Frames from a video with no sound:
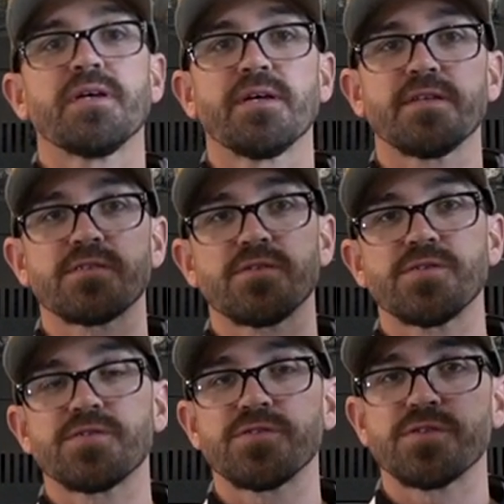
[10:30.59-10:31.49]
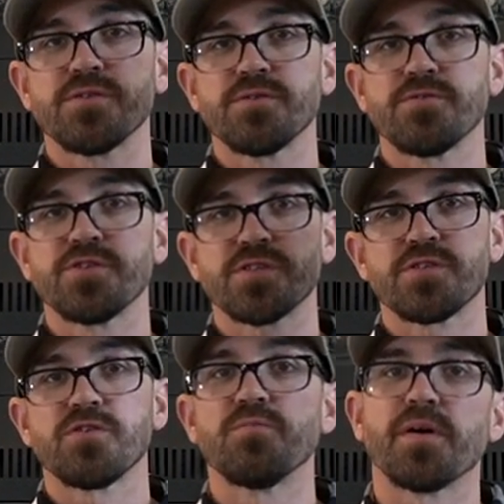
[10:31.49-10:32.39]
and it's closer to just
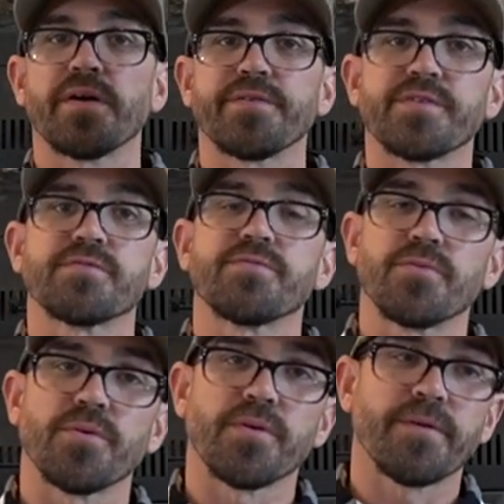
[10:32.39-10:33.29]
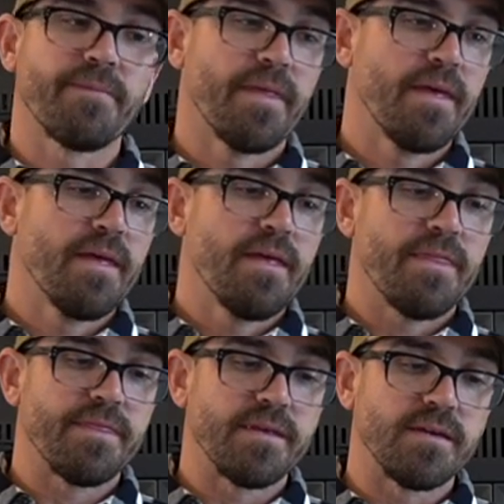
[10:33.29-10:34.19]
2 pounds for
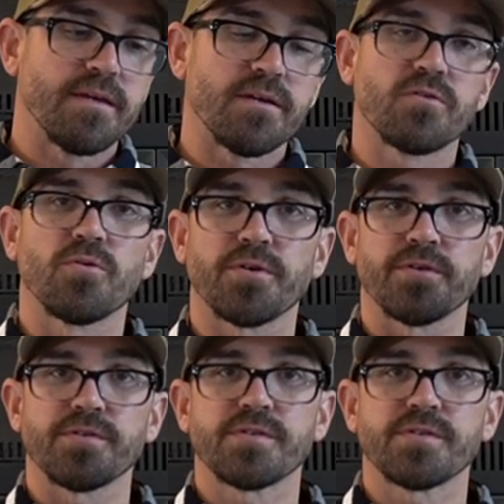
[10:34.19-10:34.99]
the Korkers.